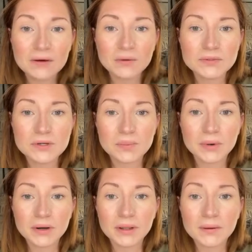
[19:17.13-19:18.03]
Oh, so
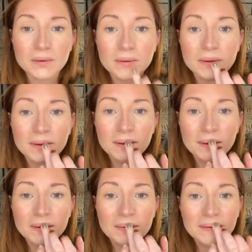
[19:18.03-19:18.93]
pretty.
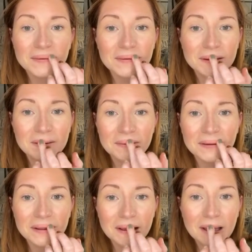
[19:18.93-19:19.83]
So subtle.